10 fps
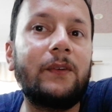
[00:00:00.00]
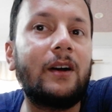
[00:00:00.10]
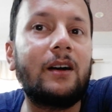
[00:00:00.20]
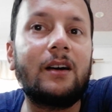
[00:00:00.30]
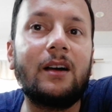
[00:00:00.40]

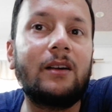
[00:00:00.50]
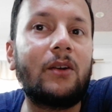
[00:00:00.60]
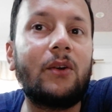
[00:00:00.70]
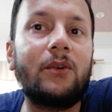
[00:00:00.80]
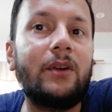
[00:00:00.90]

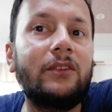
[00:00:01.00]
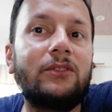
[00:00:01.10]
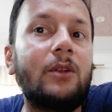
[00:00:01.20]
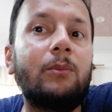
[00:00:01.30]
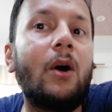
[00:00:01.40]

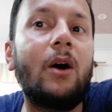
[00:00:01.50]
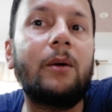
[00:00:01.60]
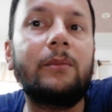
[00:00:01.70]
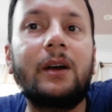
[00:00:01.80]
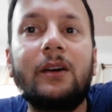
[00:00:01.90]

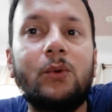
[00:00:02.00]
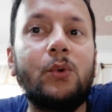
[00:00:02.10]
Kirschenbaum,